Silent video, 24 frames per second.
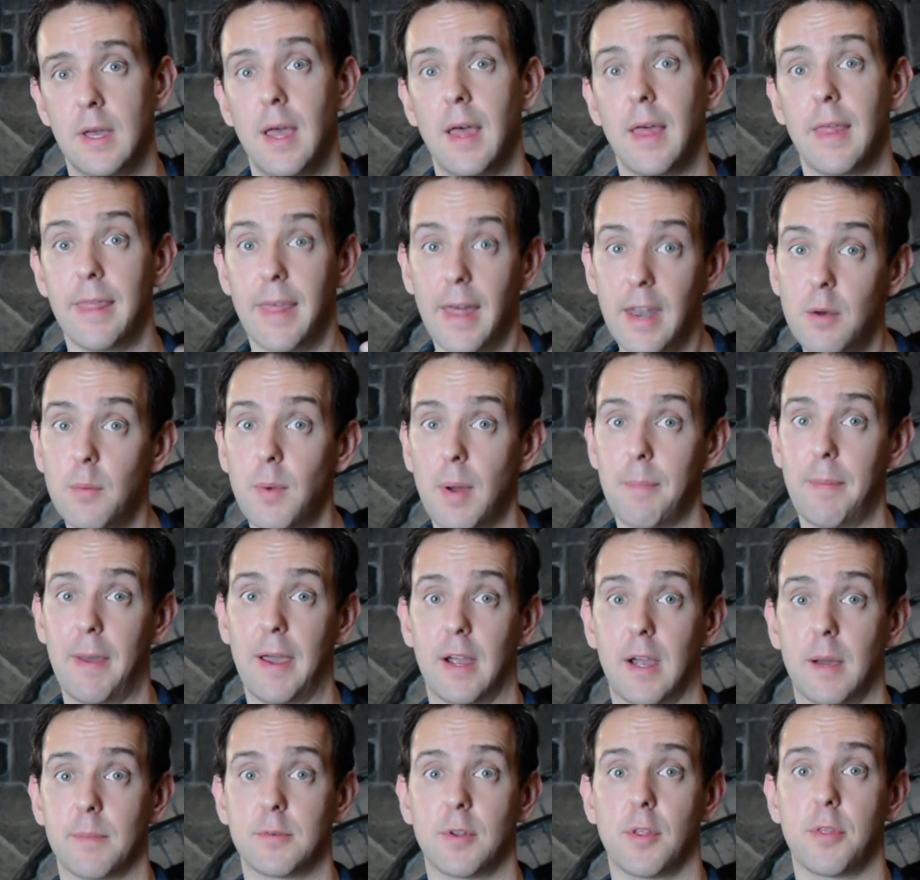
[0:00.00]
Then it went
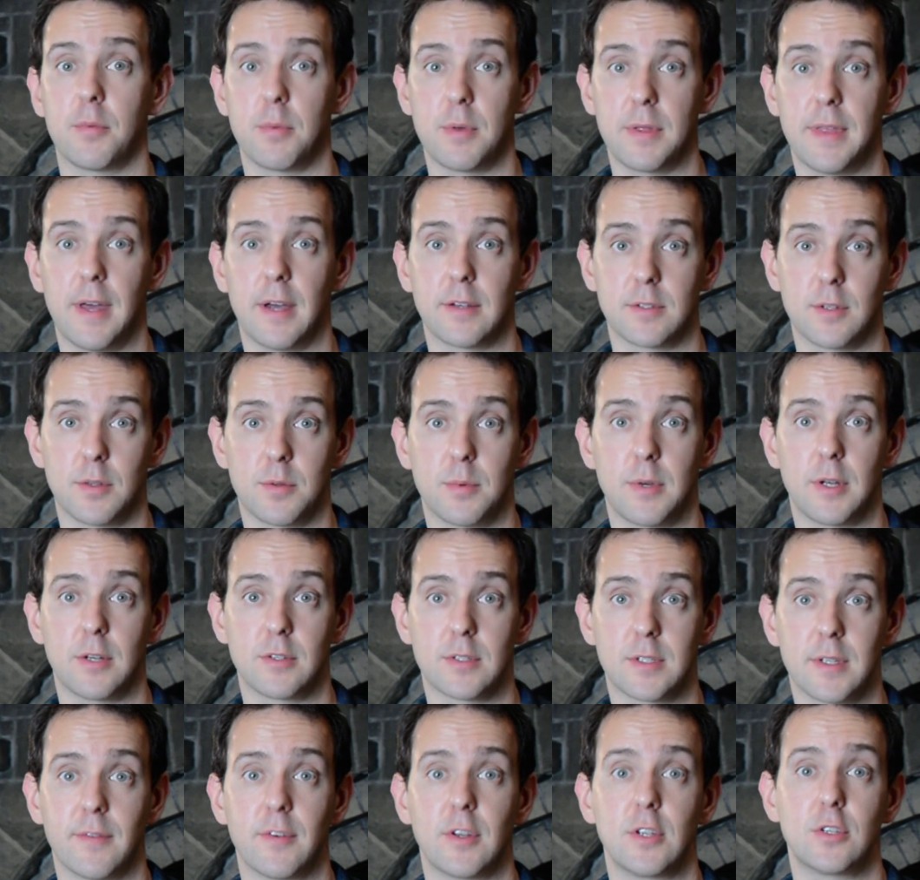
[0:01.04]
back up to
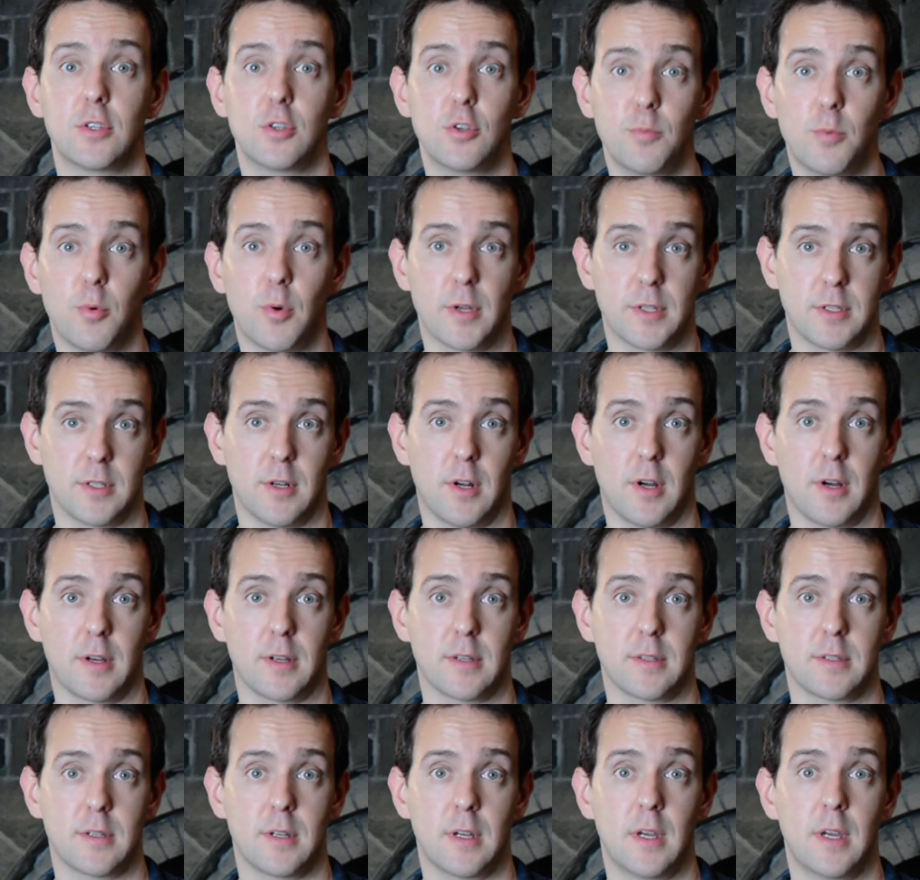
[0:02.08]
3,372 points in
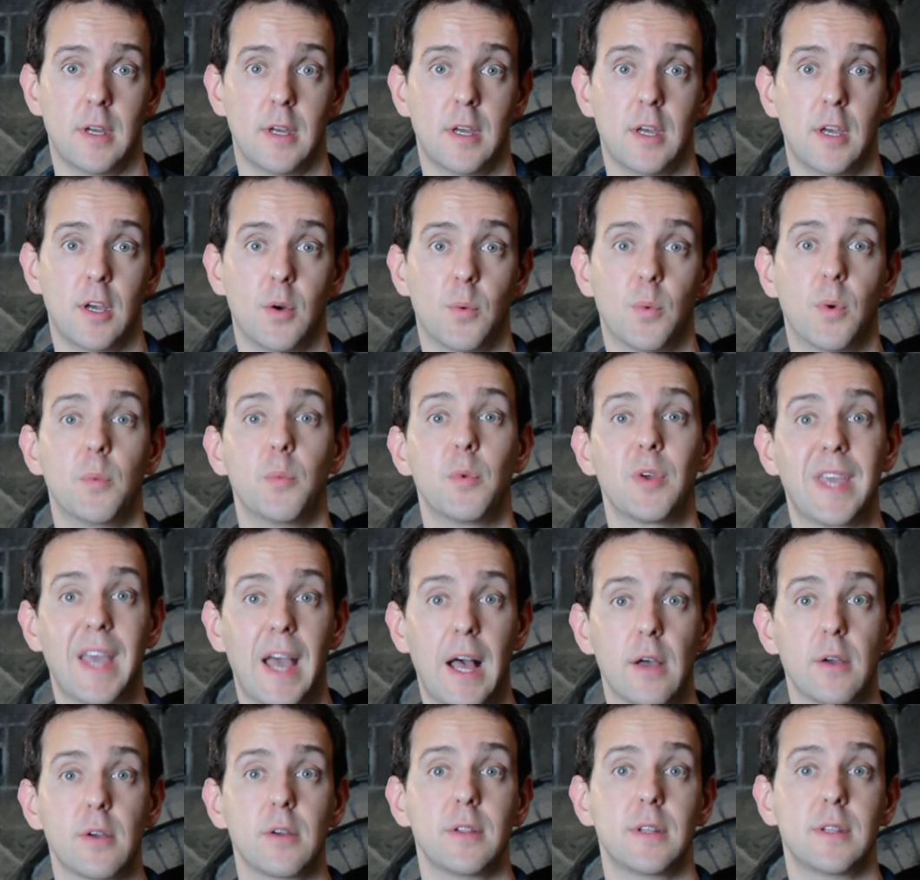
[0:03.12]
August. When we
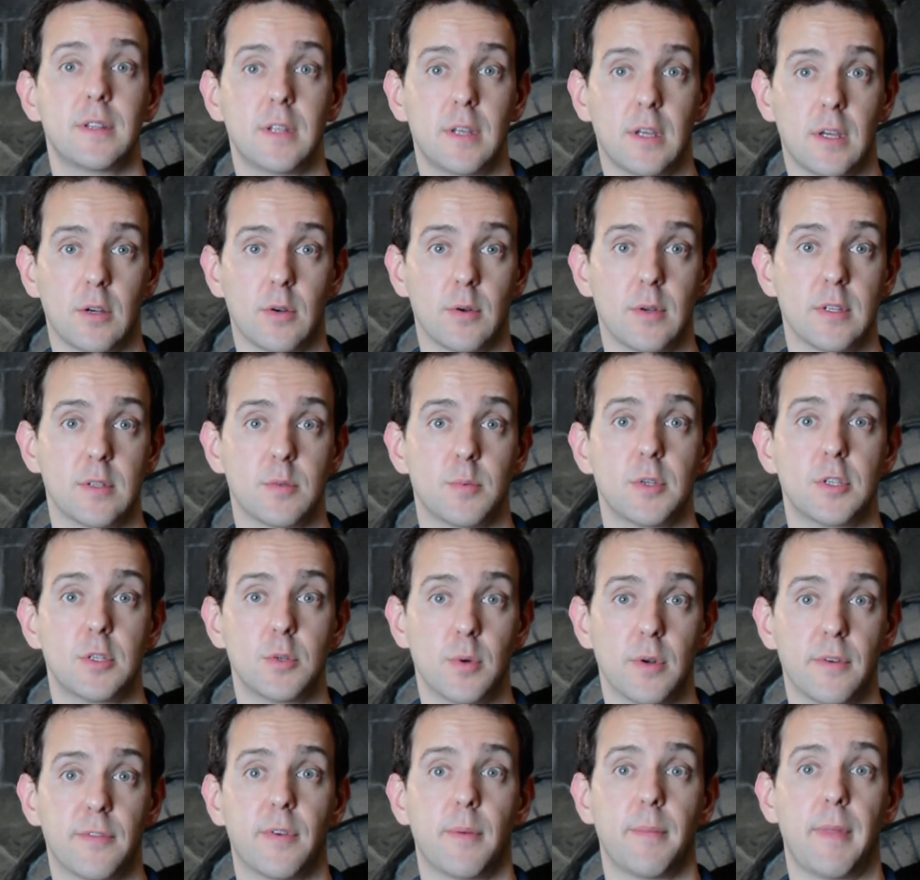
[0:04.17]
calculate the increase, we do
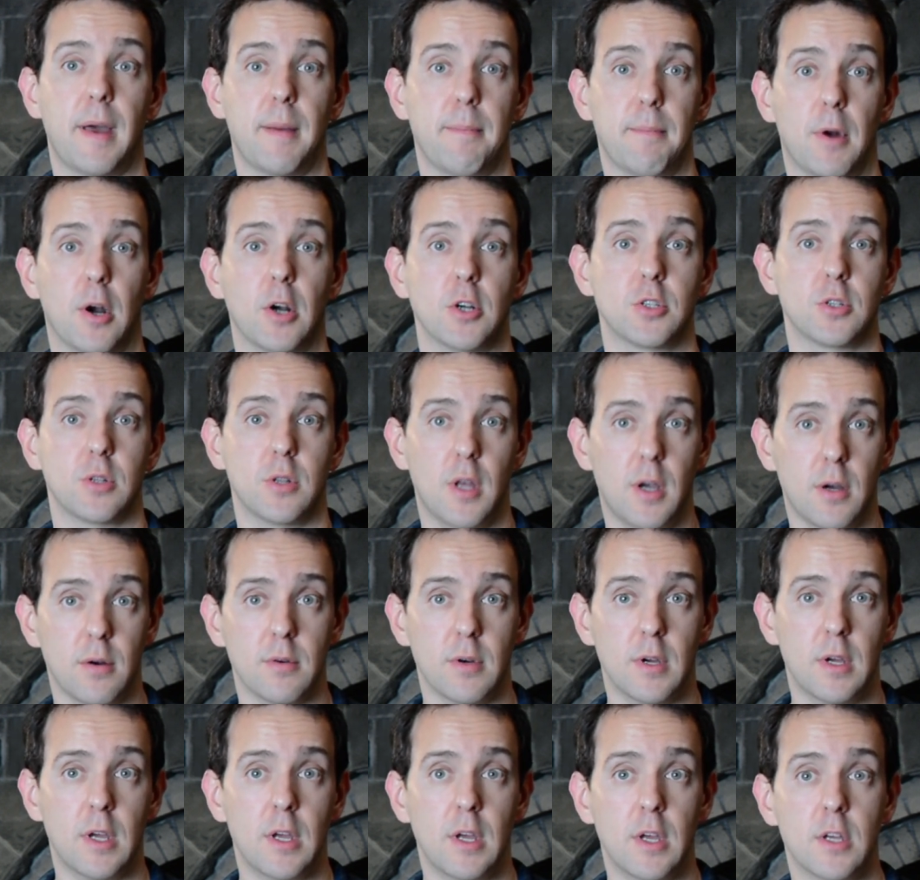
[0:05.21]
it from that March low.
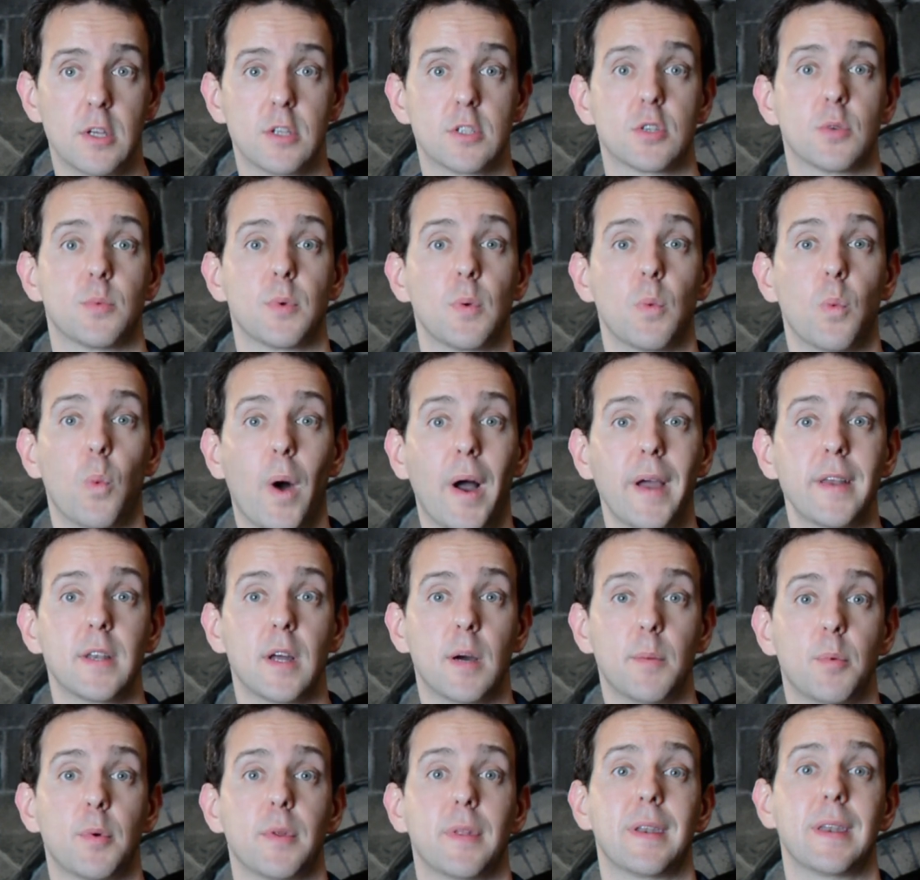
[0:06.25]
So we wind
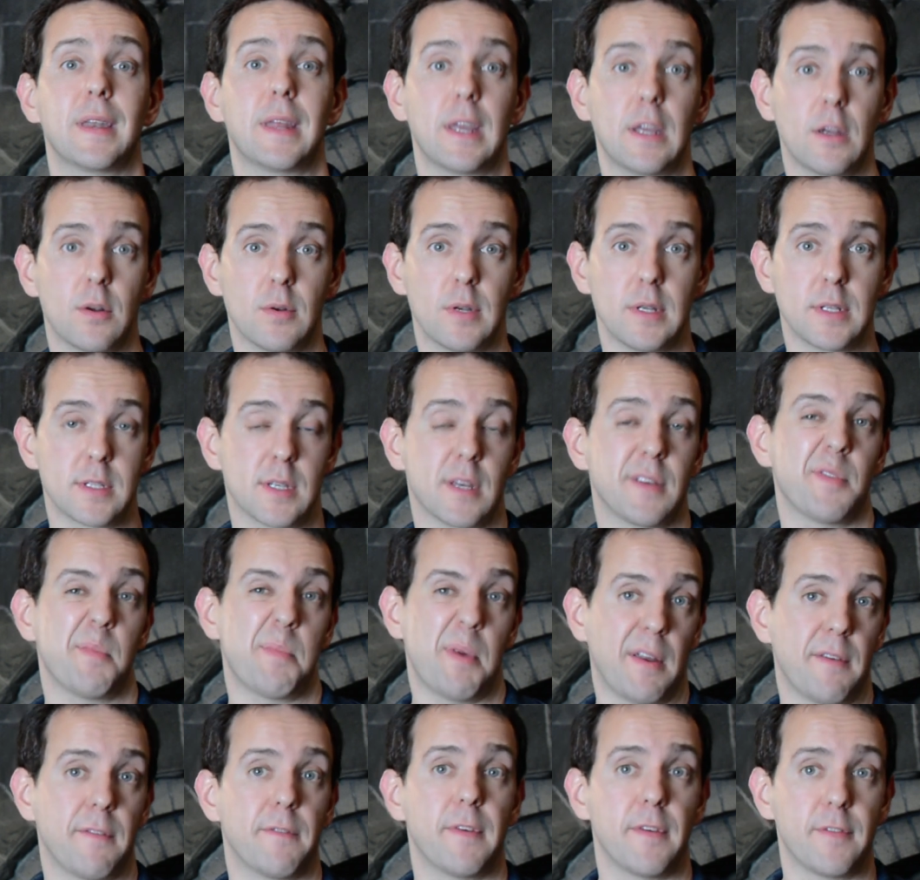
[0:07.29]
up with an increase of
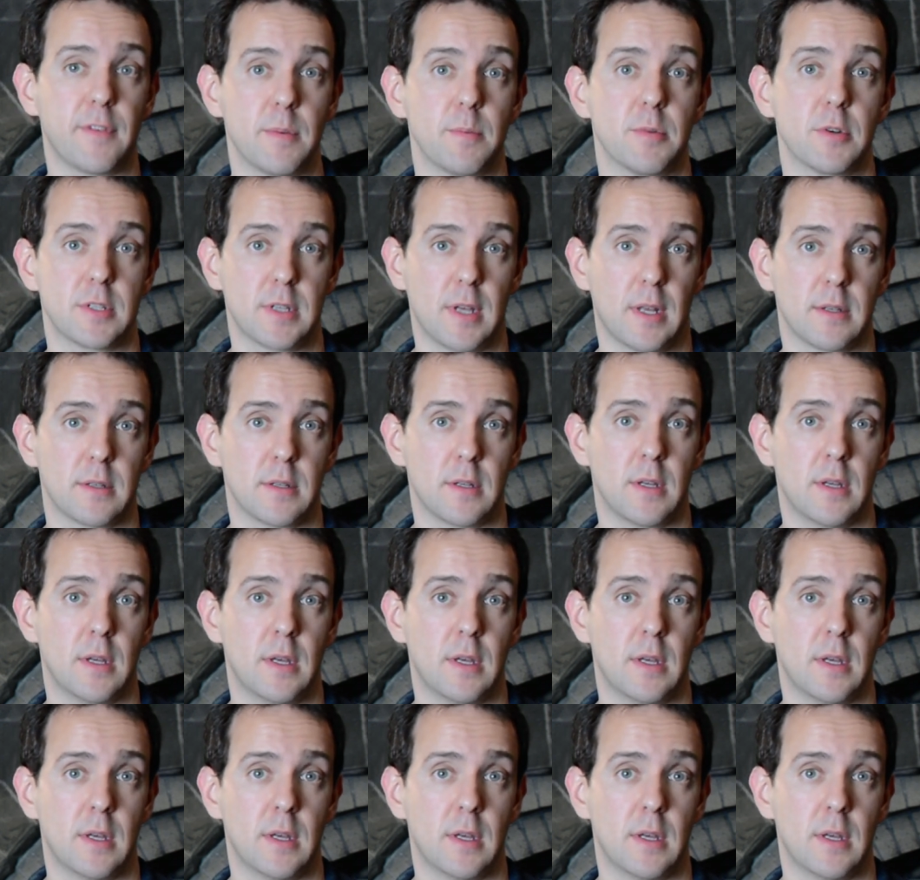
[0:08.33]
about 50%.